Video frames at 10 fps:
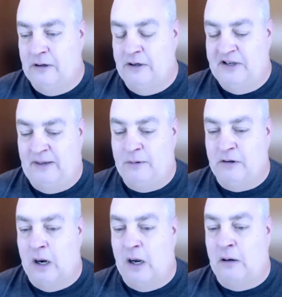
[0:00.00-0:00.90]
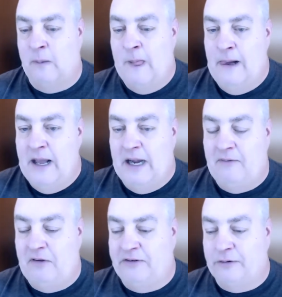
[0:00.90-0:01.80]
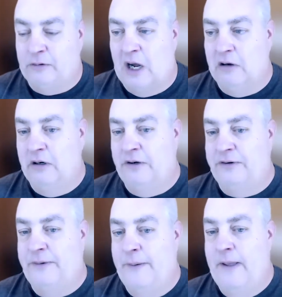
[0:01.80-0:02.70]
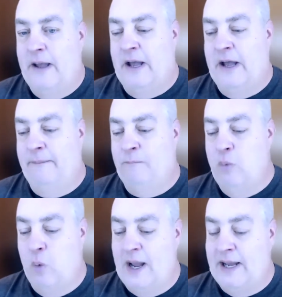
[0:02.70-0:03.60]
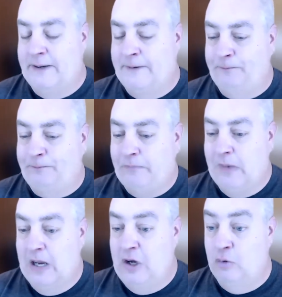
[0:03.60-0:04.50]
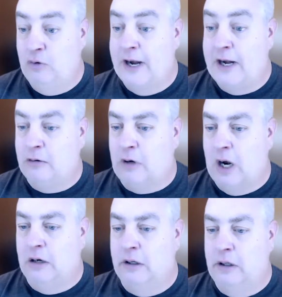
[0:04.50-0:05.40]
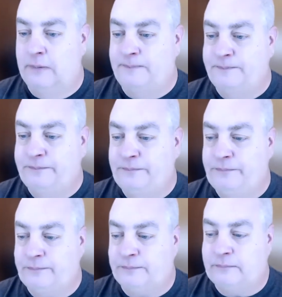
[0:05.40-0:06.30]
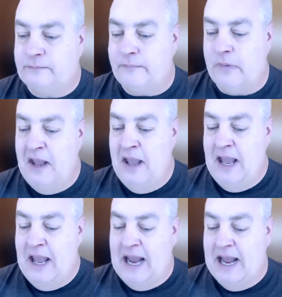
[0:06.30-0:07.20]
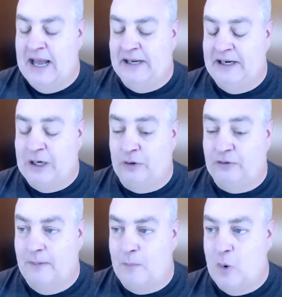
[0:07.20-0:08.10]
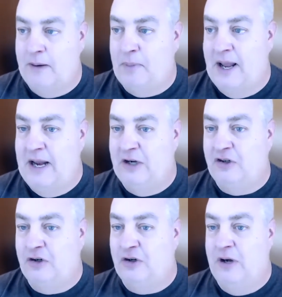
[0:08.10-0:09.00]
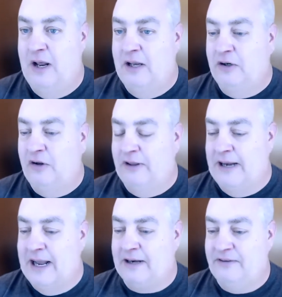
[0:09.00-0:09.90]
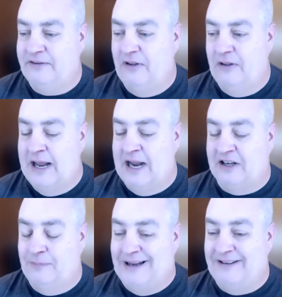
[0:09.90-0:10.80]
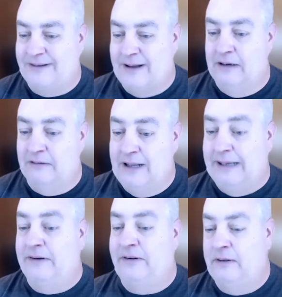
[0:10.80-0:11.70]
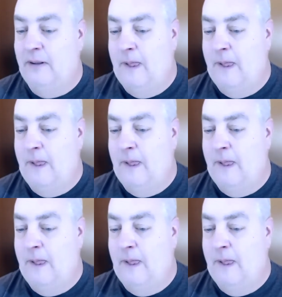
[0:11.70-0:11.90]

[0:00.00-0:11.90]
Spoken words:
Deep Crawl, any of these crawlers, when you run a crawler and it goes from one page to the next based on links,